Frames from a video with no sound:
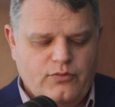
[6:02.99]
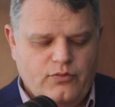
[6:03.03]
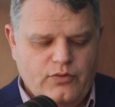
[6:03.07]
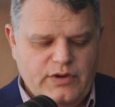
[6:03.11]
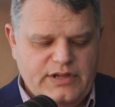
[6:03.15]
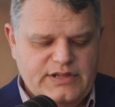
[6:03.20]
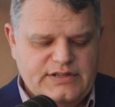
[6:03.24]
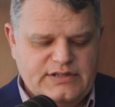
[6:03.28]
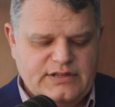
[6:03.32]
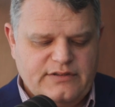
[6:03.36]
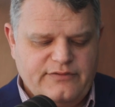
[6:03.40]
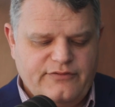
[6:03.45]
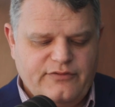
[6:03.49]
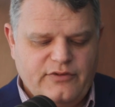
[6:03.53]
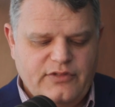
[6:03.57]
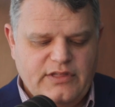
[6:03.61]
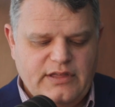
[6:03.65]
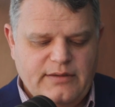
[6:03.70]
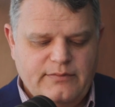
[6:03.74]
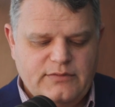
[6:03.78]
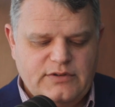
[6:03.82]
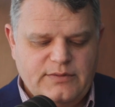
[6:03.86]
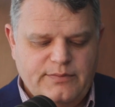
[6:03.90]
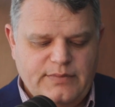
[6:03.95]
reason for
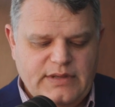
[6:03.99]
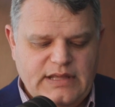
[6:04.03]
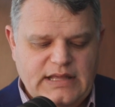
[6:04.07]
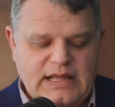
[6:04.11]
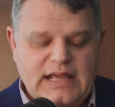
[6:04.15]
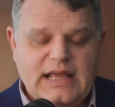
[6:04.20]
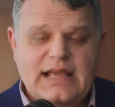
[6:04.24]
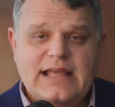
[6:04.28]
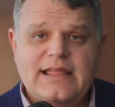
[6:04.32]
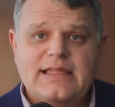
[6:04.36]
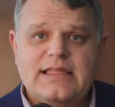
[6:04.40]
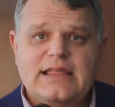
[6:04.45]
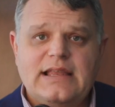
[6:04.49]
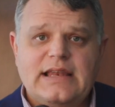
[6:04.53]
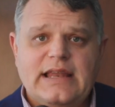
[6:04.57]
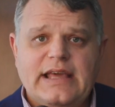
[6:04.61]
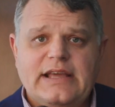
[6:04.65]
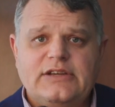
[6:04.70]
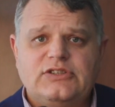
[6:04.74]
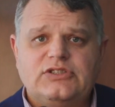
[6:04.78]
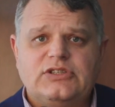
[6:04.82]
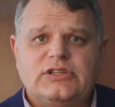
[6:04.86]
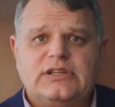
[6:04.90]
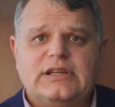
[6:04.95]
them to be in the
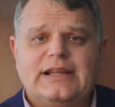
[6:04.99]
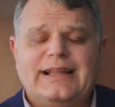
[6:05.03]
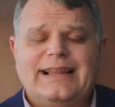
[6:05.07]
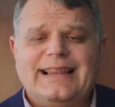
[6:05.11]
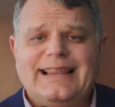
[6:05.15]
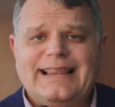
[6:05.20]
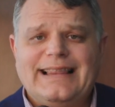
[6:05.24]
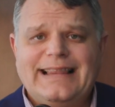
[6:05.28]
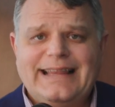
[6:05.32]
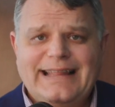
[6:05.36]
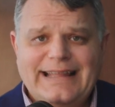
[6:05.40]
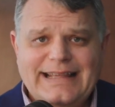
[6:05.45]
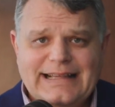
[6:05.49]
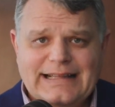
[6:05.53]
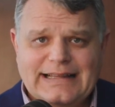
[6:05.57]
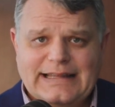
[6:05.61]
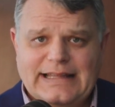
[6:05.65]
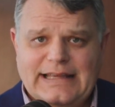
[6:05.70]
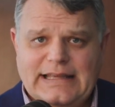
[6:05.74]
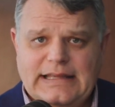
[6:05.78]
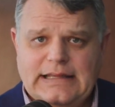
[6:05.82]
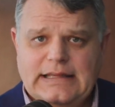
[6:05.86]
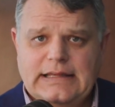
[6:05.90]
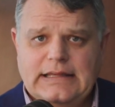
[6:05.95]
nation
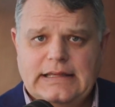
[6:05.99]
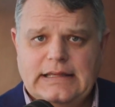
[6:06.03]
legally.